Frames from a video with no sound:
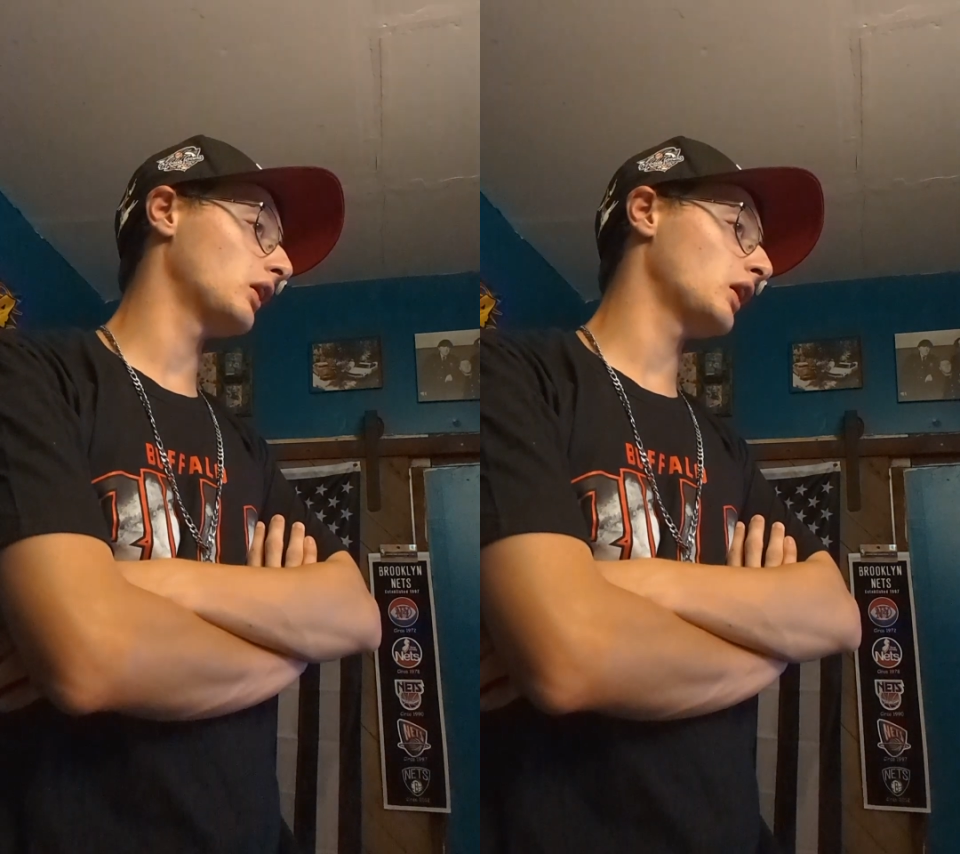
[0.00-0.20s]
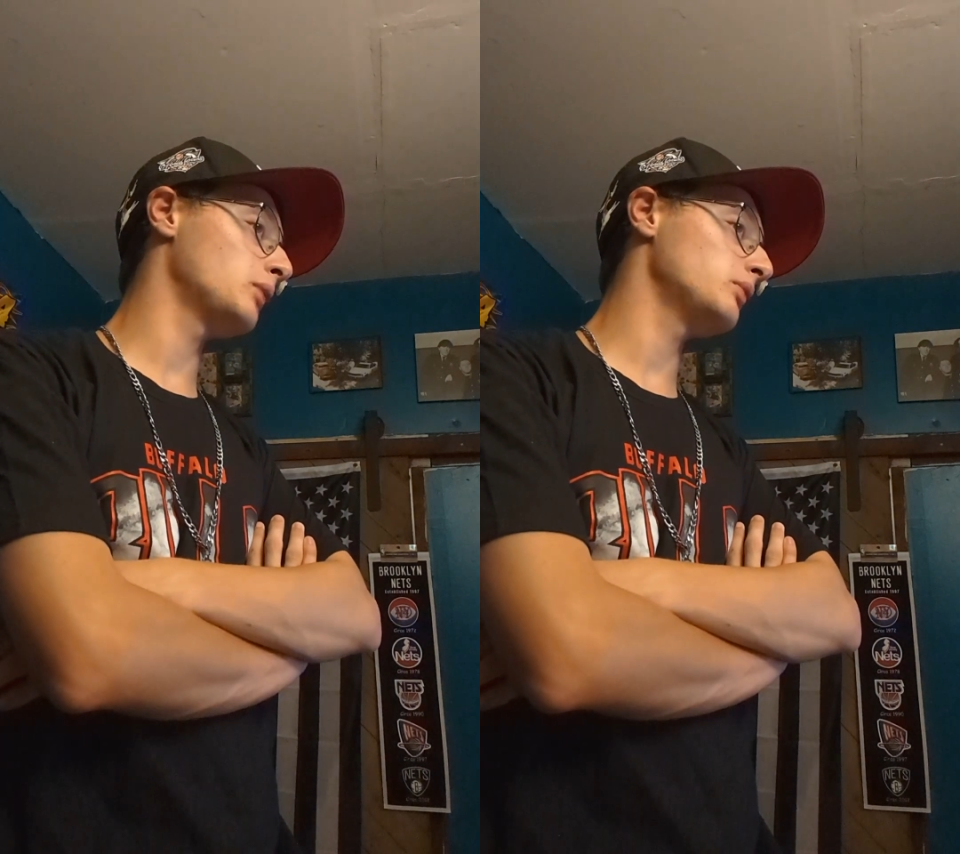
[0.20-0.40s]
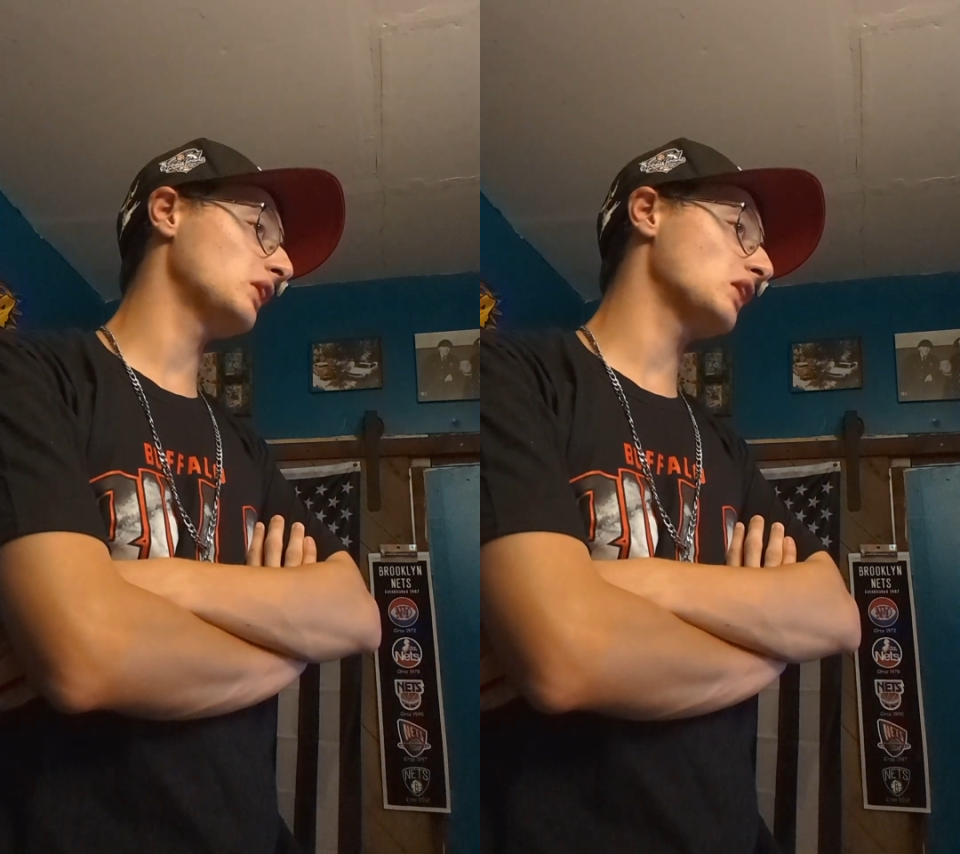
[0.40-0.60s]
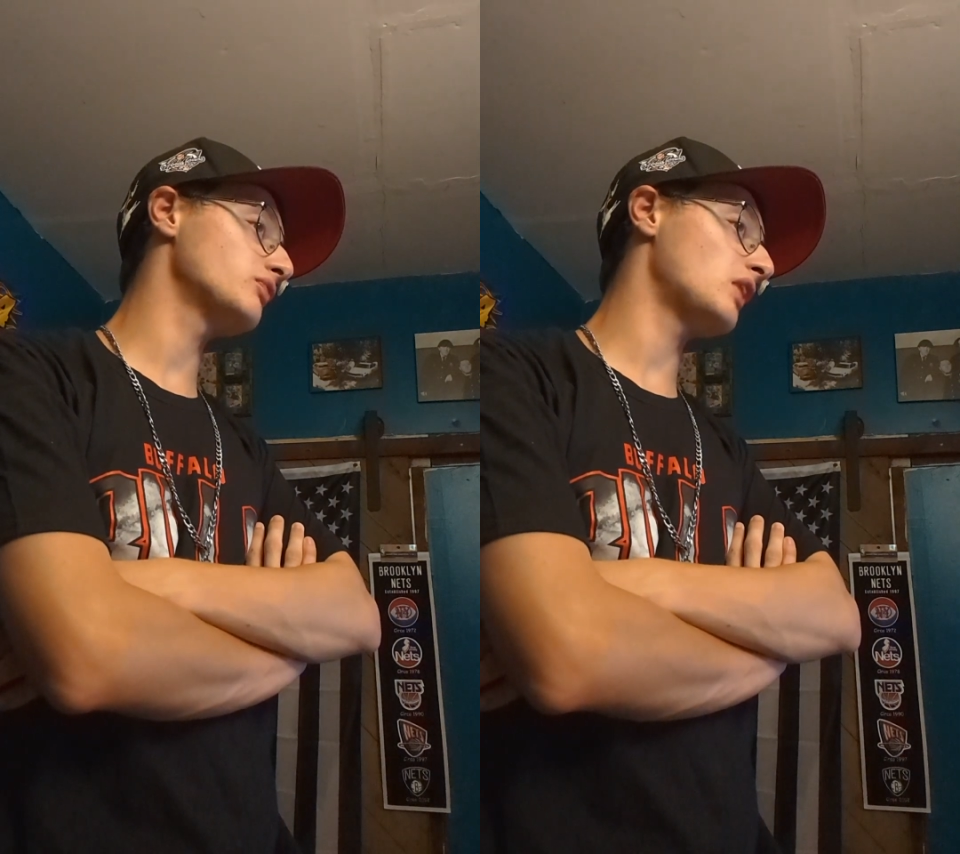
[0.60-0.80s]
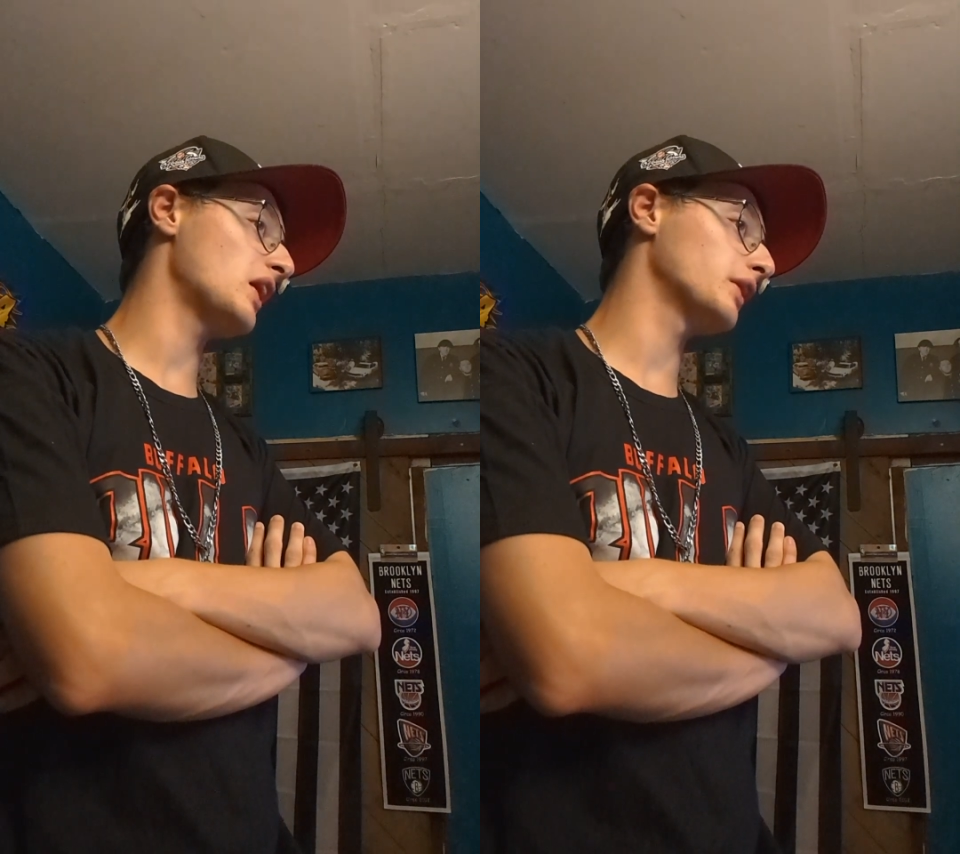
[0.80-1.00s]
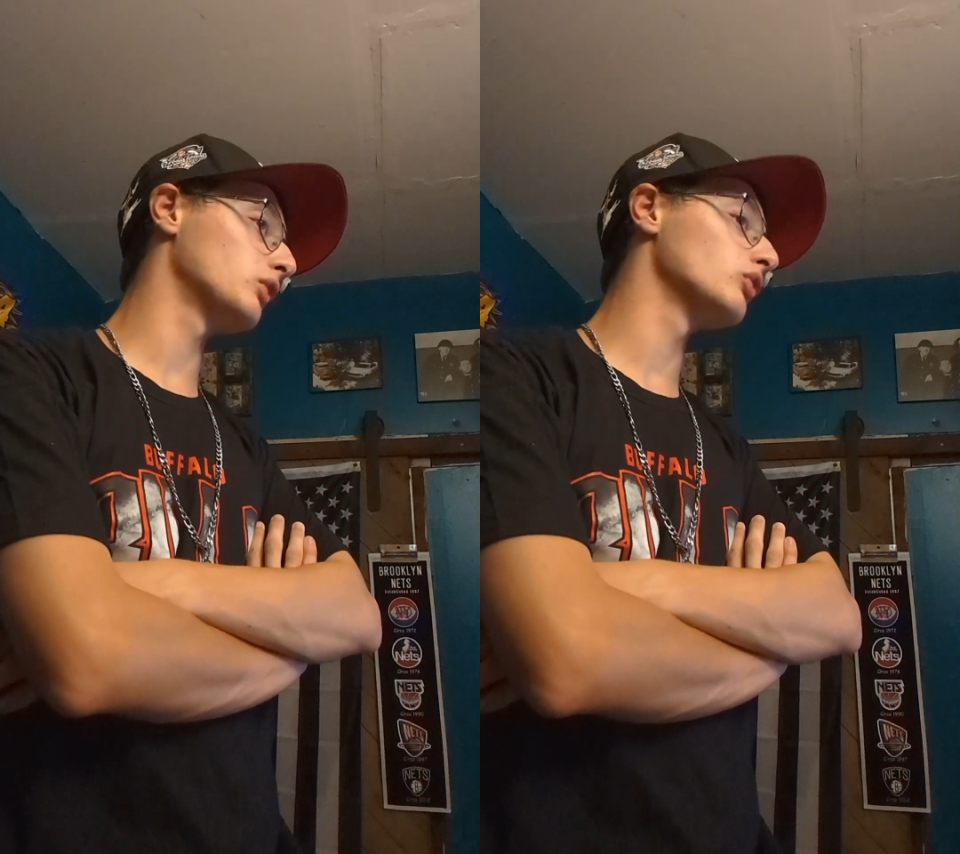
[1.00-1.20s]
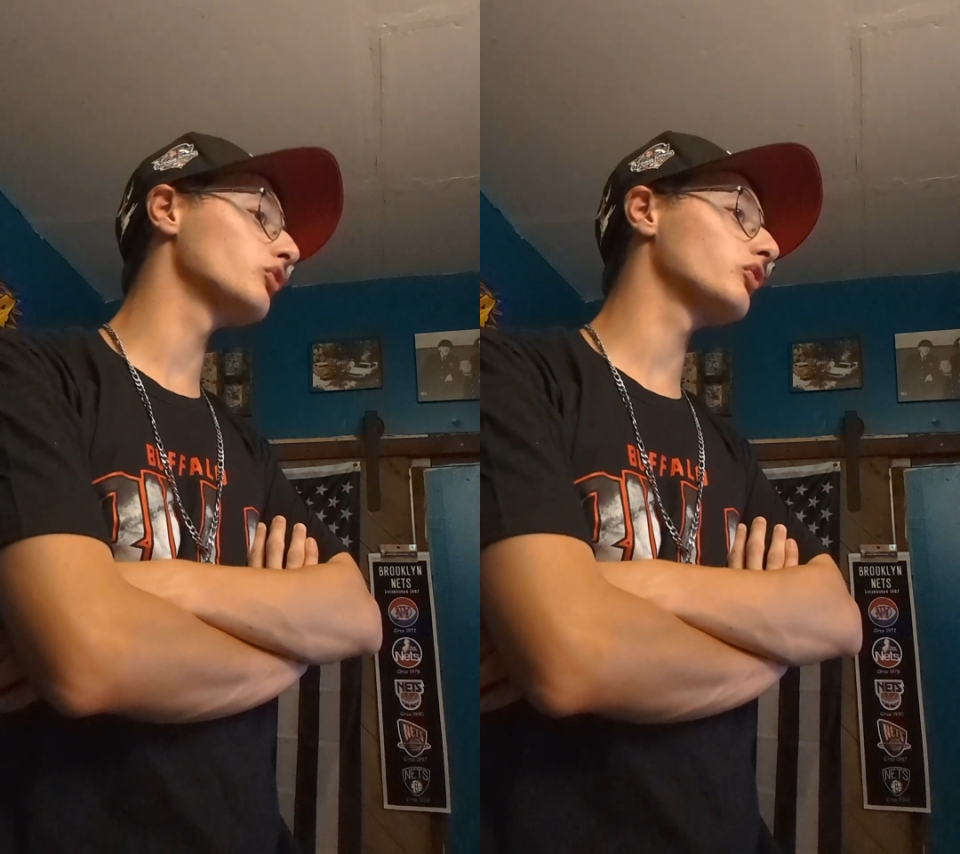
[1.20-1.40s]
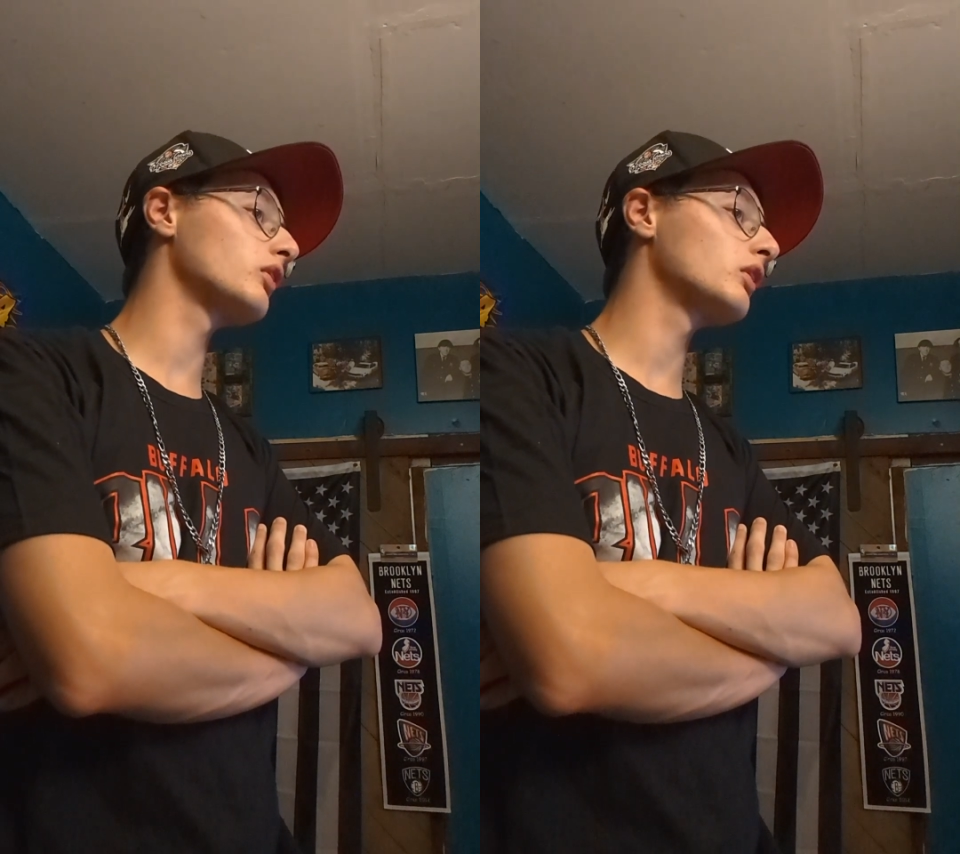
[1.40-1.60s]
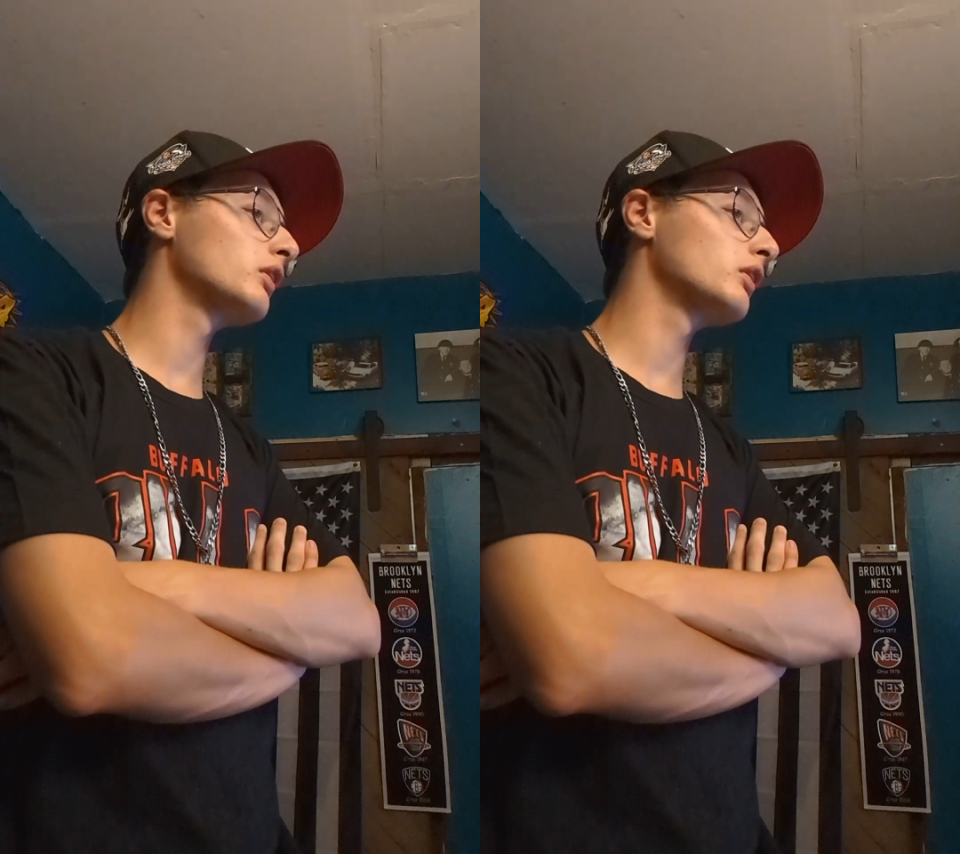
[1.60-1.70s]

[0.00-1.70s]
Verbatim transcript: NBA Finals,